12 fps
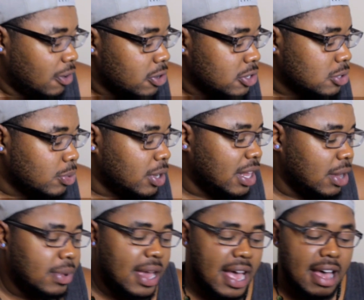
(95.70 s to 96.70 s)
first one that
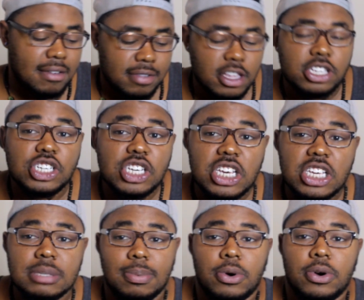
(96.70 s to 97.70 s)
we have, the cheese
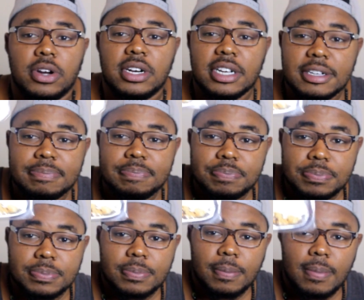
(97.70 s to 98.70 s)
board,
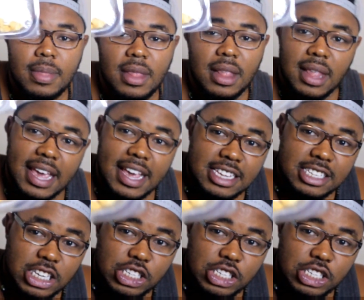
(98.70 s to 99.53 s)
is